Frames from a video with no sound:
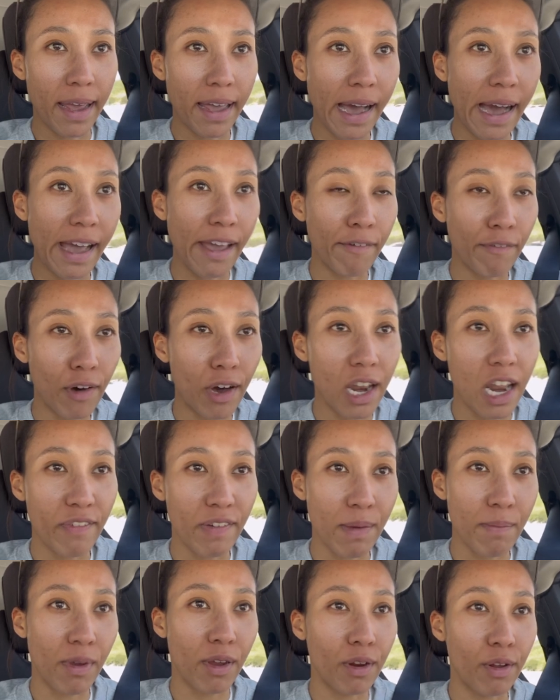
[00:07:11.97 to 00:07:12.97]
iPhone if
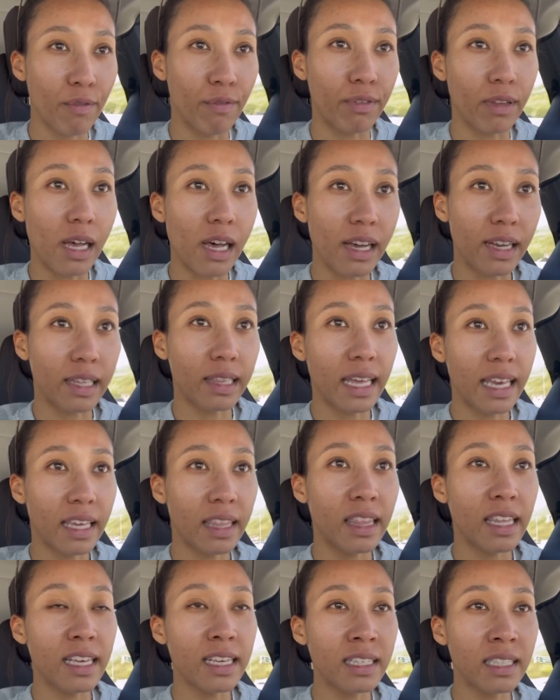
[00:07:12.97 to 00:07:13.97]
I'm gonna vlog like
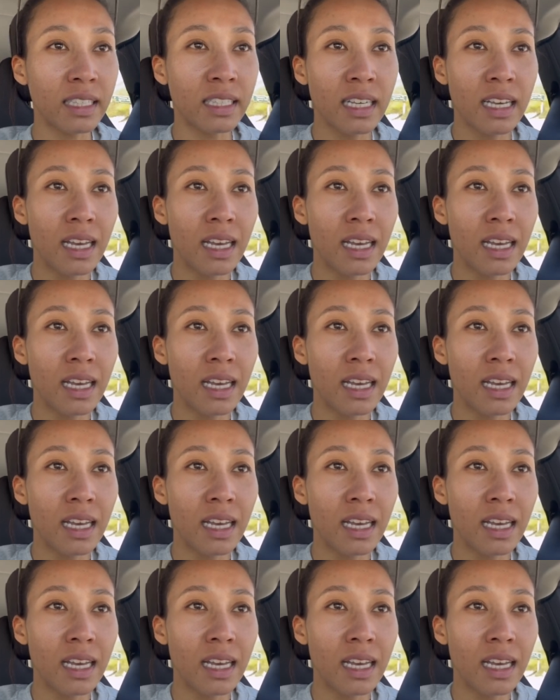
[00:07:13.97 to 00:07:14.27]
this.